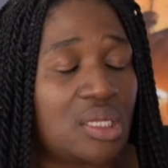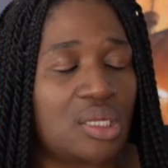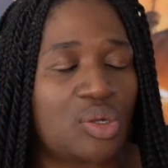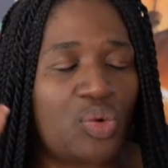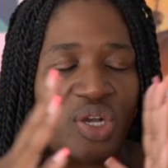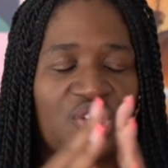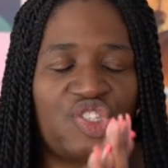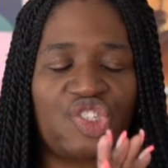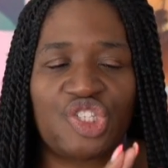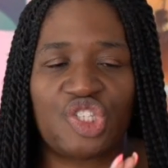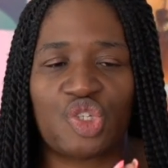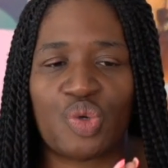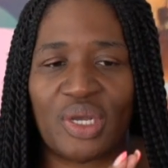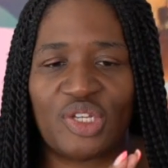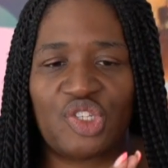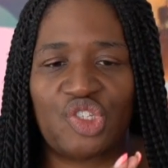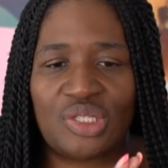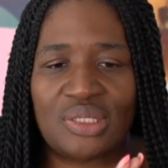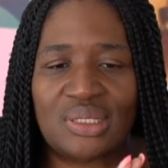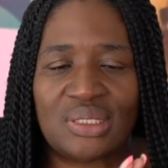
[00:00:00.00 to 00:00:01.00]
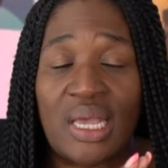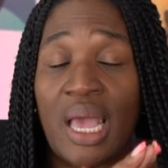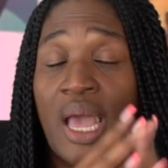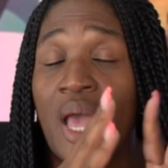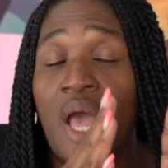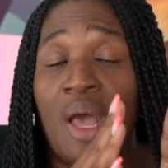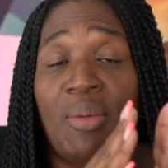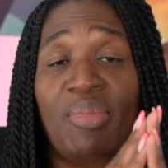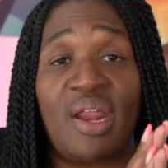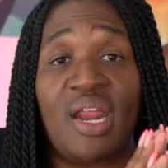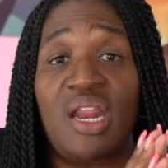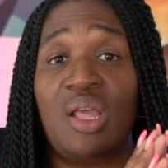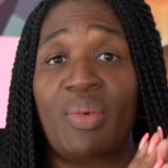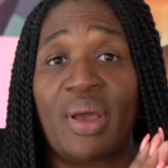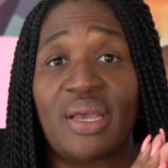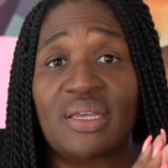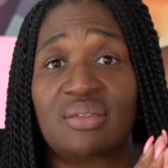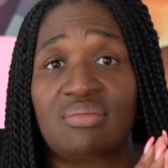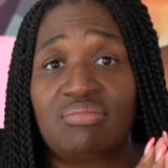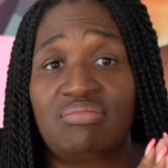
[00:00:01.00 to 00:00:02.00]
Questions, questions. But
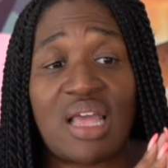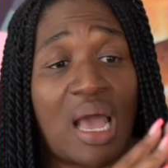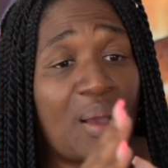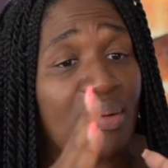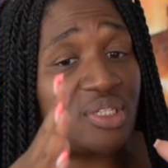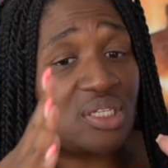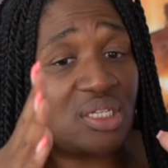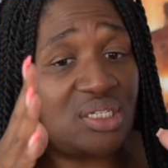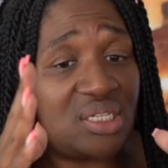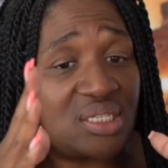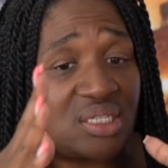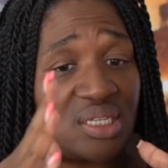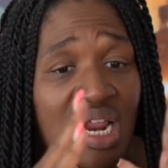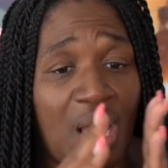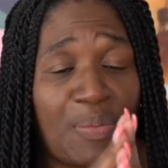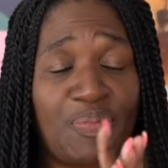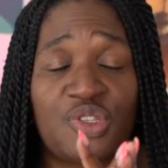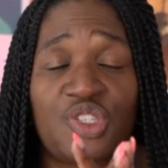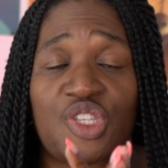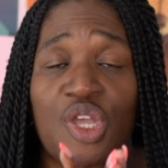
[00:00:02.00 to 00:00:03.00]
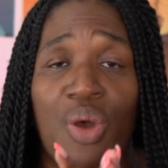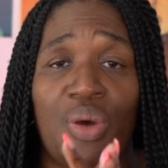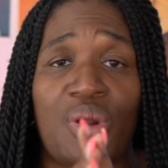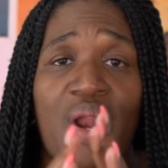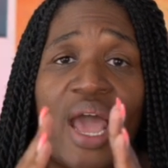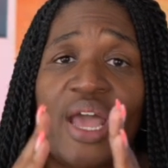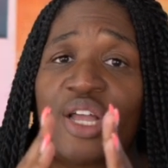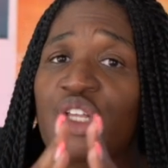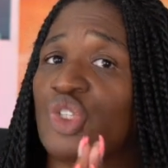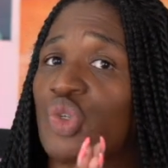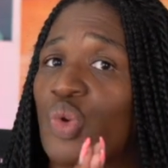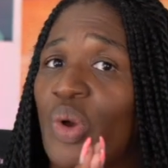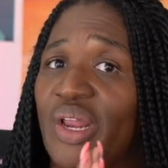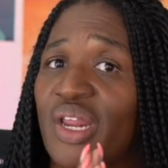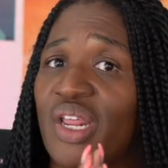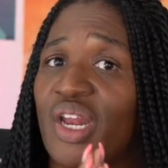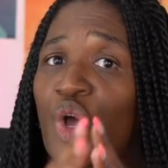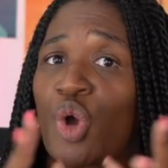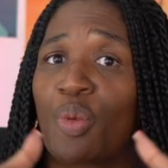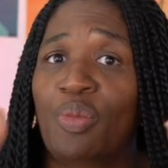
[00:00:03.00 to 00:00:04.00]
anyways, that was a decent episode. I enjoyed
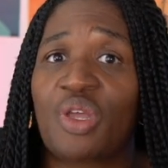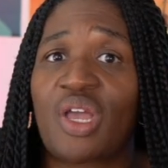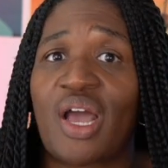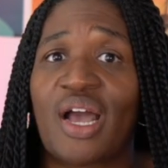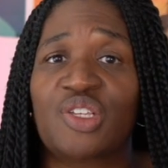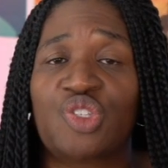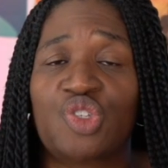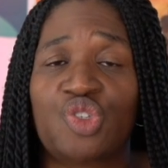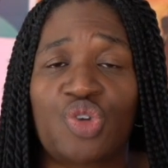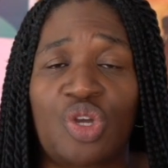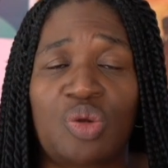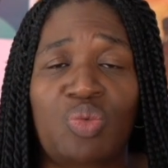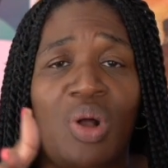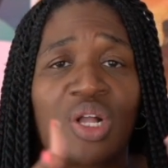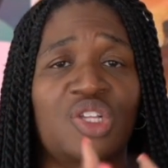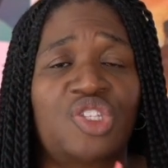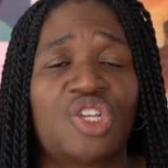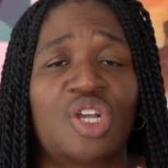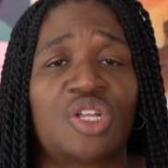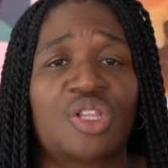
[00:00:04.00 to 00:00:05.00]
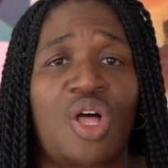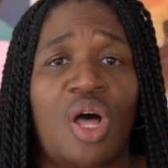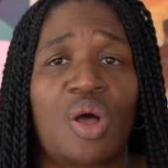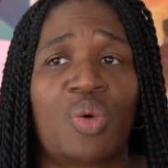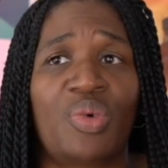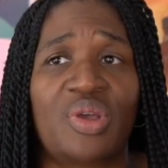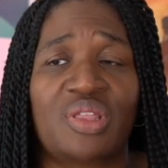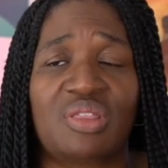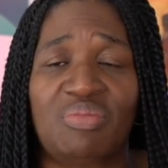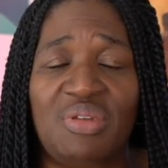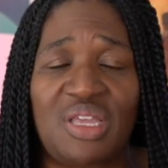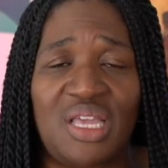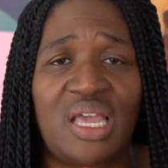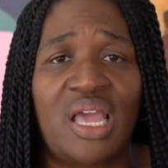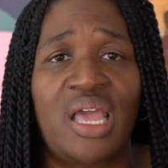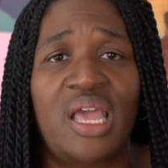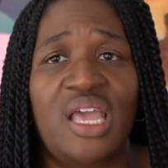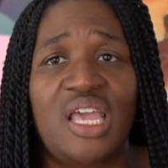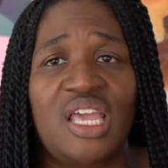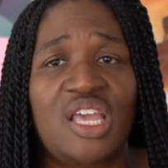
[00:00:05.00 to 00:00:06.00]
it. I hope you guys enjoyed watching along with
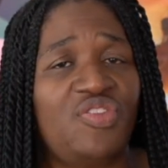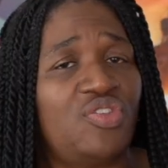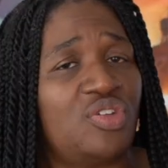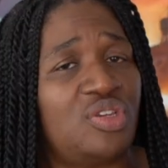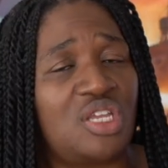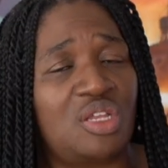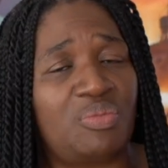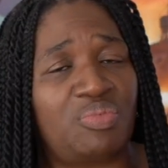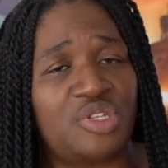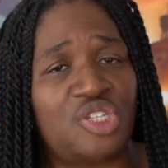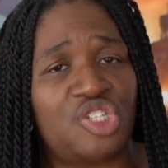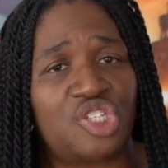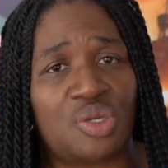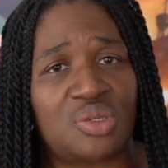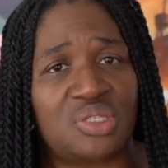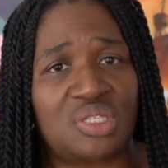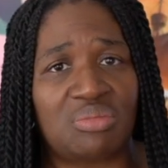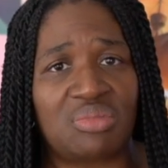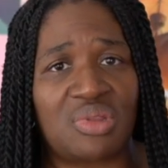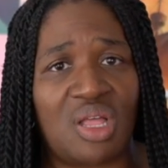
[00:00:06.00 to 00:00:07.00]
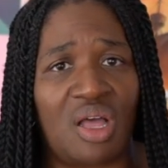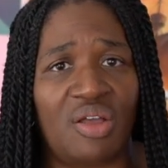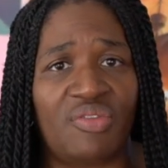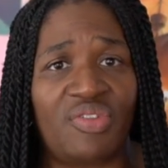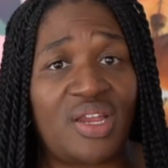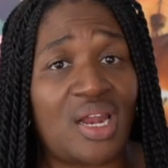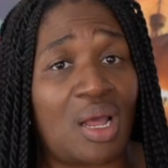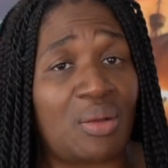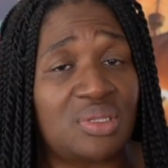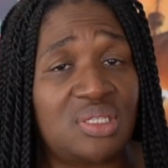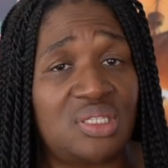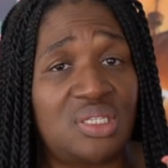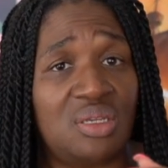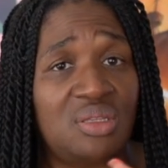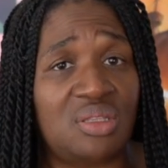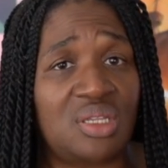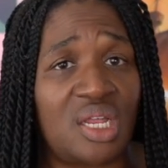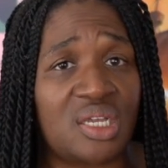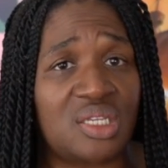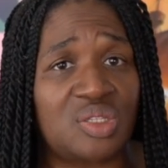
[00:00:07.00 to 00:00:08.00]
me. If you did, please show some love, and I will see you
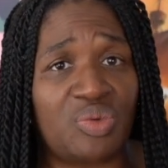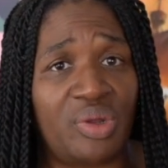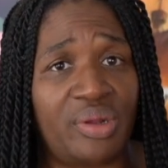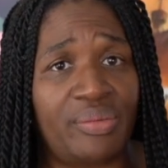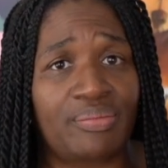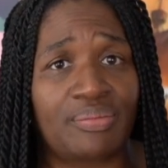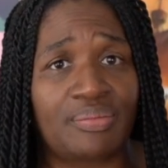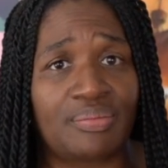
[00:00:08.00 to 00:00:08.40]
in the next one.